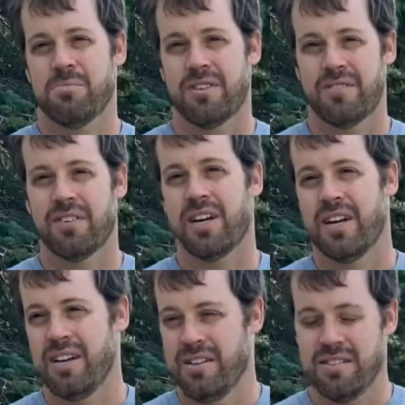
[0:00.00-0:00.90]
but of
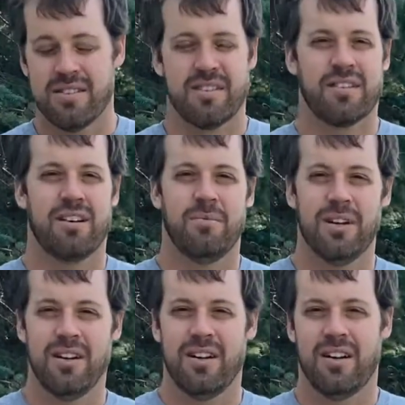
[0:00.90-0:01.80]
grains coming
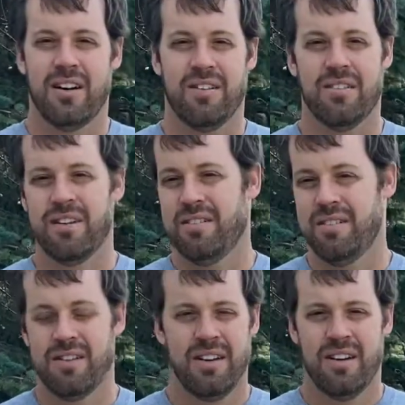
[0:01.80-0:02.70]
in and out, and
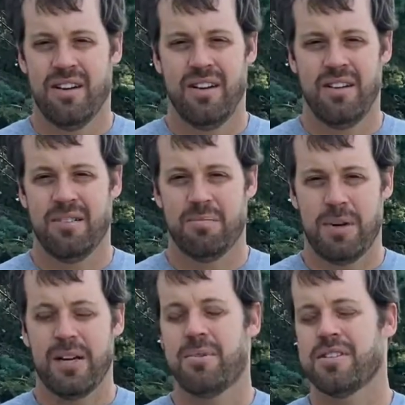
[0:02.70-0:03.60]

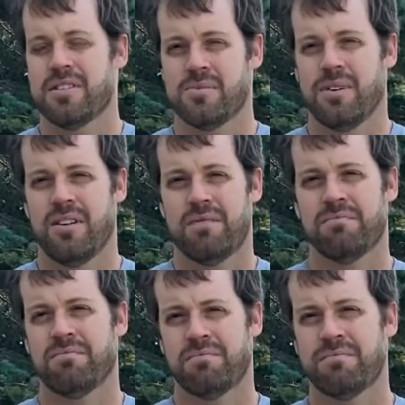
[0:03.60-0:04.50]
payments as well.
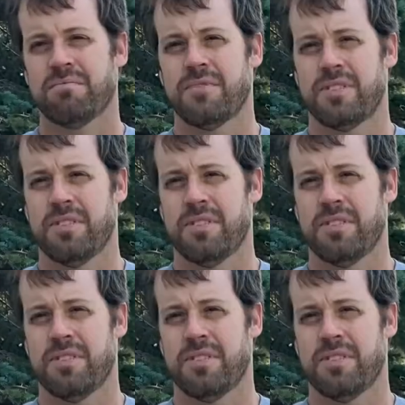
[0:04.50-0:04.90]
So.